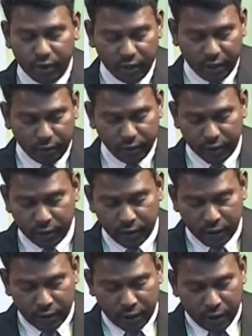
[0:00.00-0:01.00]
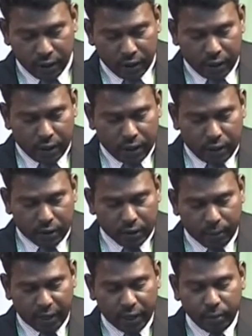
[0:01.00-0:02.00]
14000.
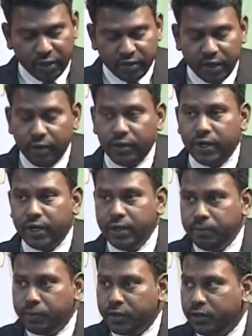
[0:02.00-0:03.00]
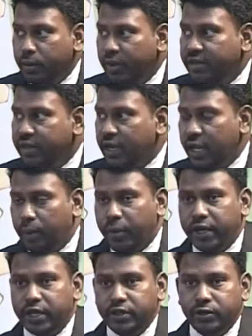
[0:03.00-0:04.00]
Okay, my name is Devendran. So basically, I'm
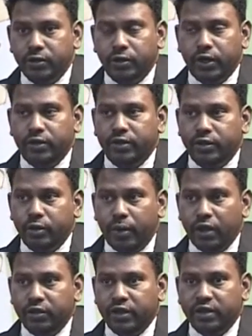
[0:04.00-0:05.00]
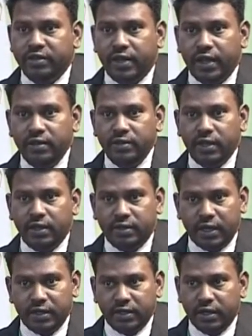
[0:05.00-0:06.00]
attached to Institute of Biological Science as
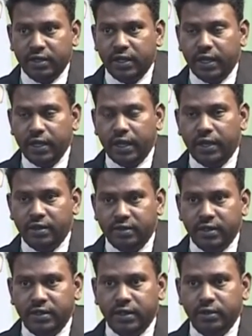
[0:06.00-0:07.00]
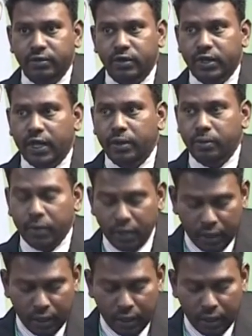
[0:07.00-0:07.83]
a lecturer there and researcher full-time